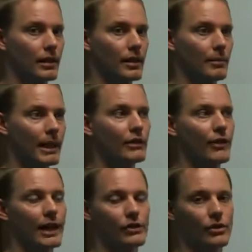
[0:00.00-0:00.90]
the
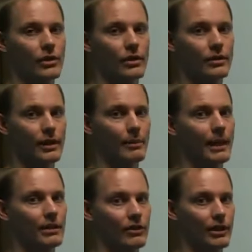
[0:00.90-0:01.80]
manufacturer
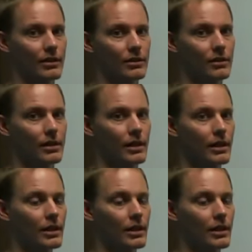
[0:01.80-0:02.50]
that made the vehicle.